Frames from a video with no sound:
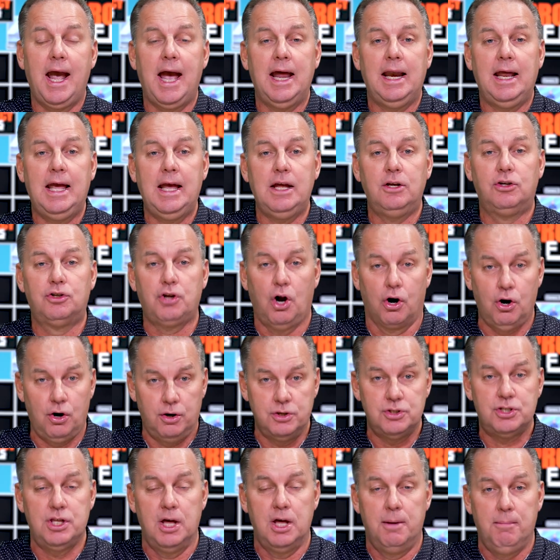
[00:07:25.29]
And He
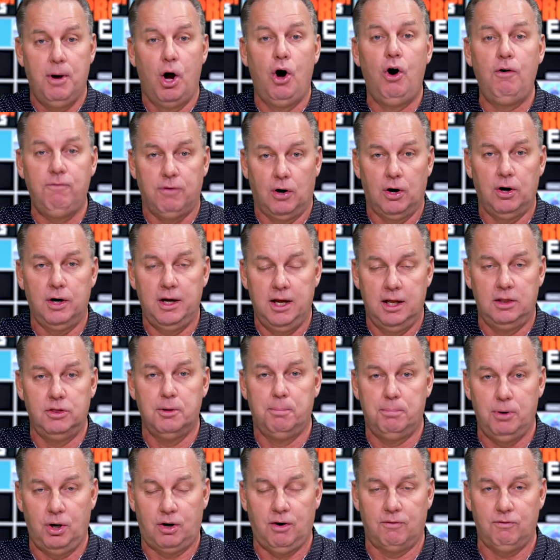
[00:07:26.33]
turns them over in the
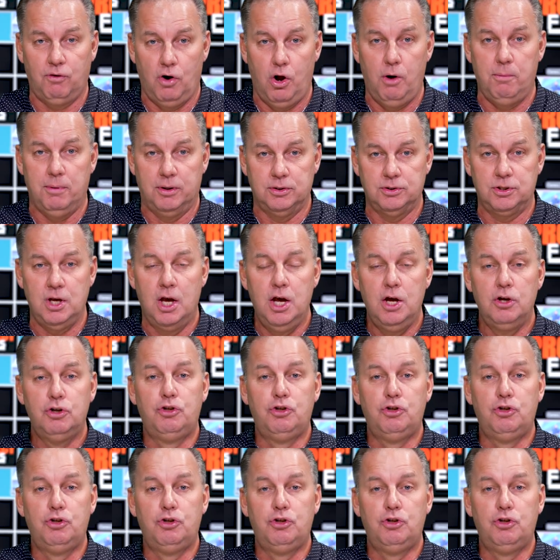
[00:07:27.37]
book of Romans